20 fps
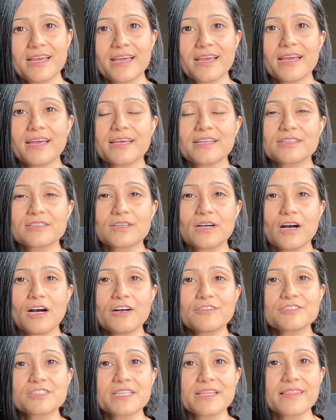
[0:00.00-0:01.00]
And
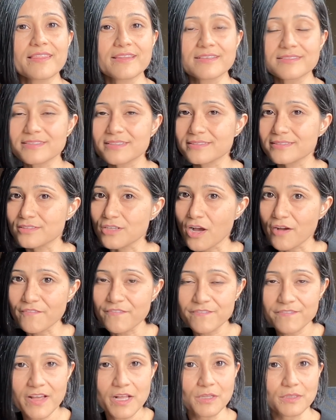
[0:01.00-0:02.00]
often this is not
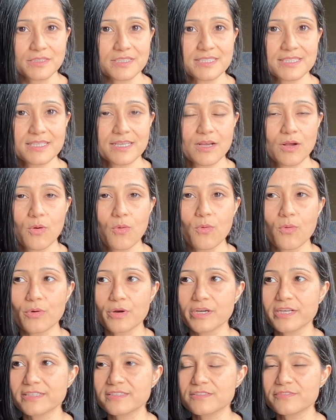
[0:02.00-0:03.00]
felt,
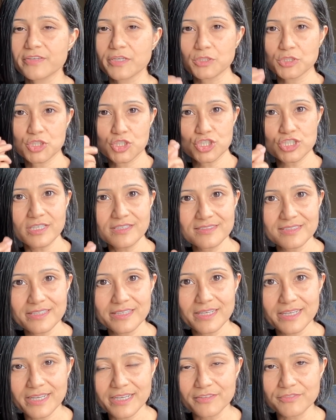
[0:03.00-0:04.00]
or it's felt just in
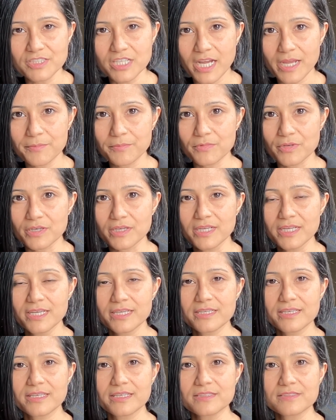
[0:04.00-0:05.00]
the nick of time, where
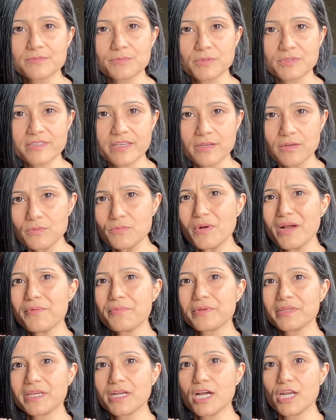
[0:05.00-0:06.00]
kids will say, oh, I
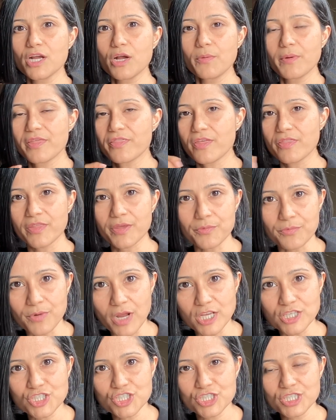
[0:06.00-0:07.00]
really gotta go, and then they
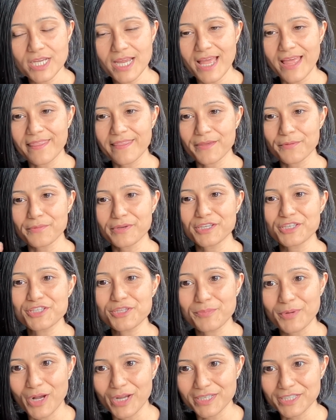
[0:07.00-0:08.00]
rush and they reach
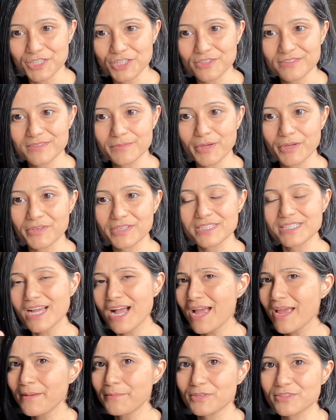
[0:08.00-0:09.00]
the potty just about in
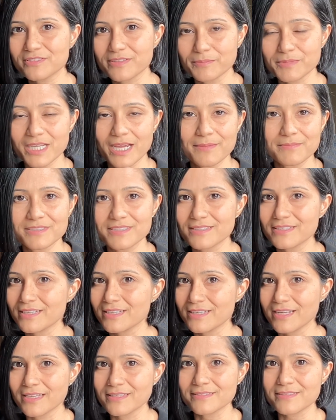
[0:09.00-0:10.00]
time, or sometimes
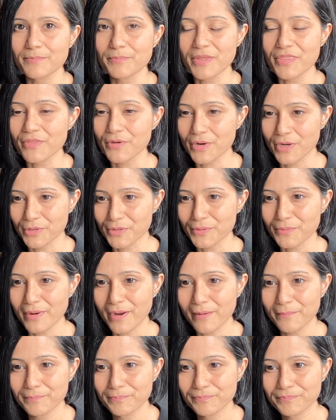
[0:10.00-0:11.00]
it ends up in their
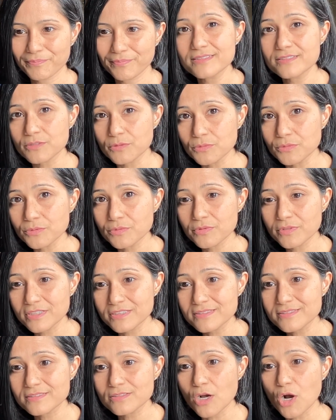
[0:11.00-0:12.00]
underwear. So
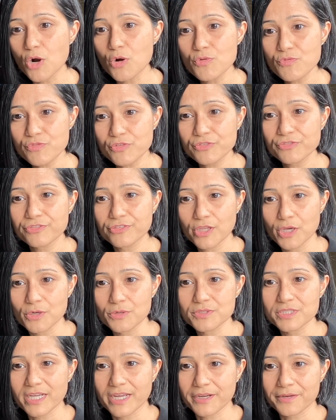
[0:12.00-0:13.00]
this
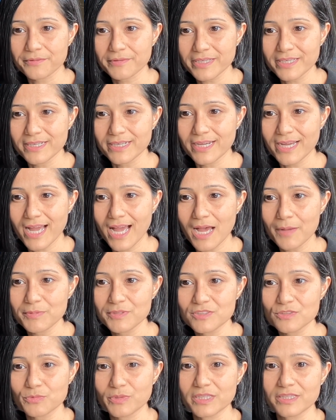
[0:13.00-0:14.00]
overflow diarrhea
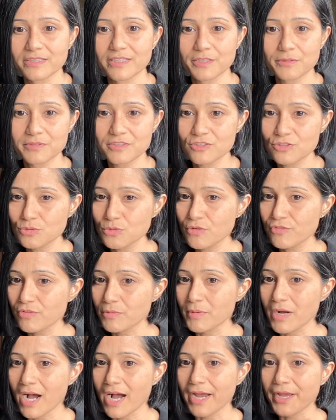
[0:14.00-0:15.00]
happens when liquid stool
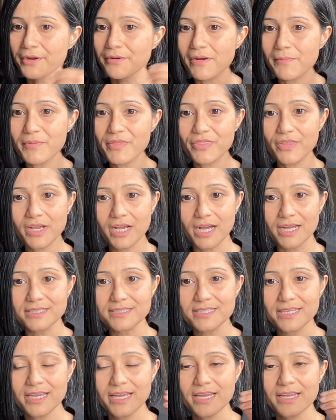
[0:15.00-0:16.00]
from higher up in the
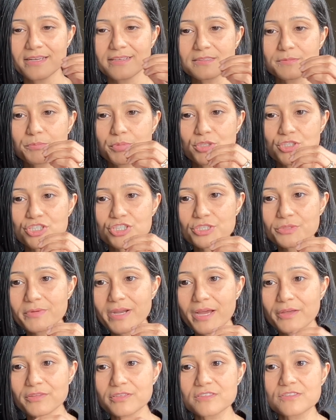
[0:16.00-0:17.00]
gut is pushed
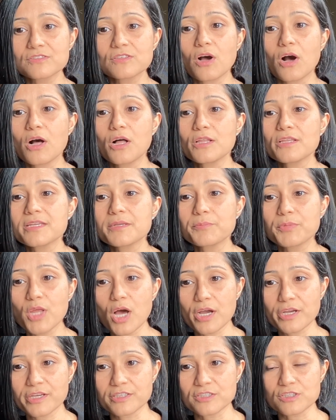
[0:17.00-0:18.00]
around a solid
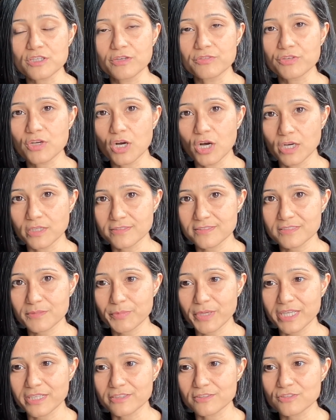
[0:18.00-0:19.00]
blockage of
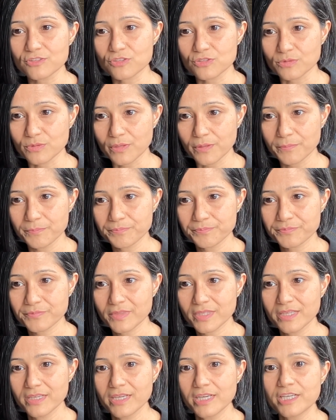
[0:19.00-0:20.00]
constipated stool.
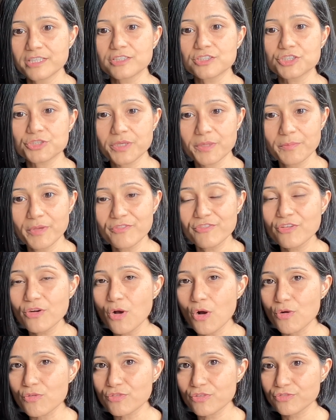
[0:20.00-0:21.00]
The treatment for
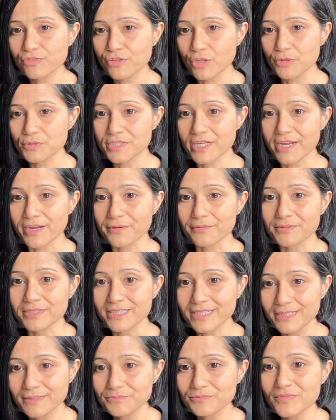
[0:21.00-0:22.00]
overflow
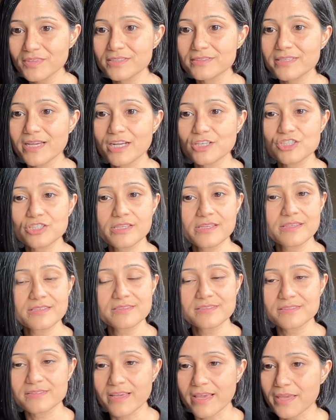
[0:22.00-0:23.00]
diarrhea is actually the
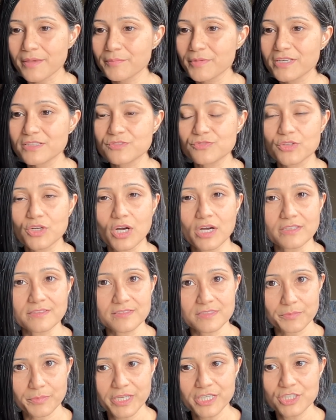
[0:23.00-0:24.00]
same as for
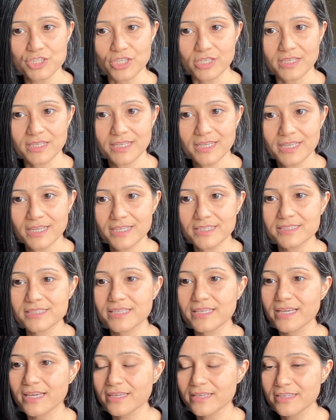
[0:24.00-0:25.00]
constipation, to
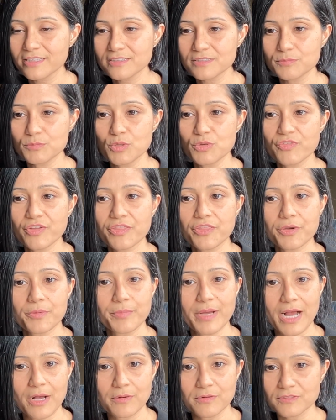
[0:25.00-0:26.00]
get kids moving their
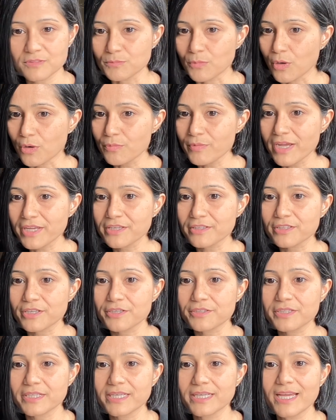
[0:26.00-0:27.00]
bowels more
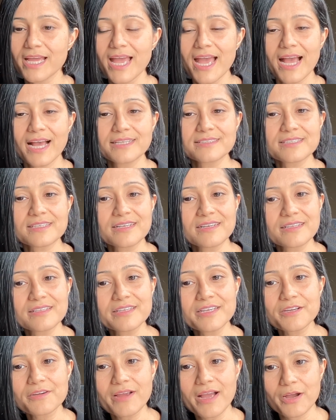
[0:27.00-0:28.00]
regularly and to
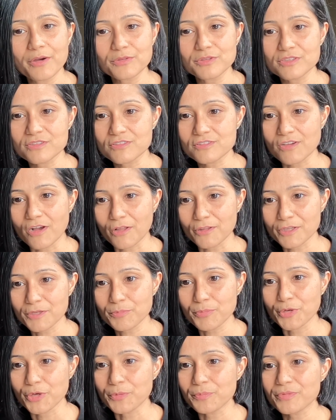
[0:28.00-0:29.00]
clear out the solid
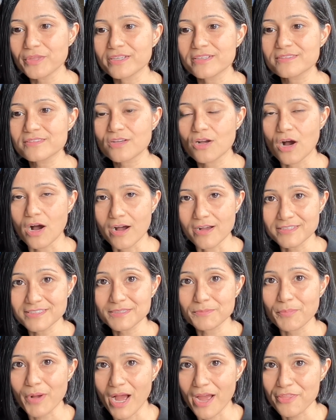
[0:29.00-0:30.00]
poop that is
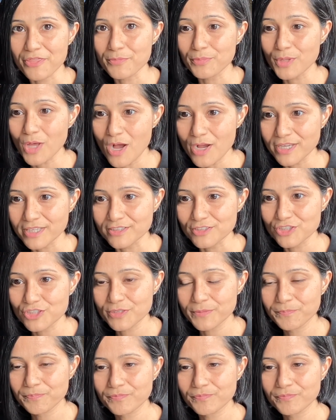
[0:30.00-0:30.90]
caused by the blockage.